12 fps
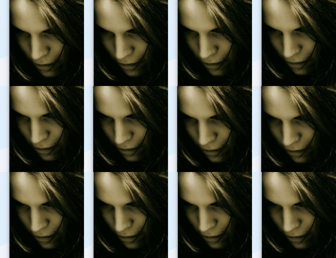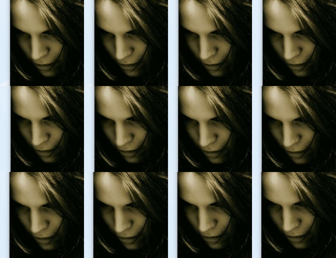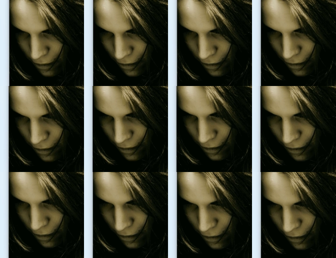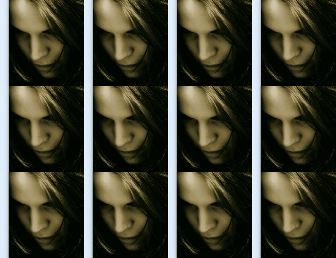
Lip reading: [no speech]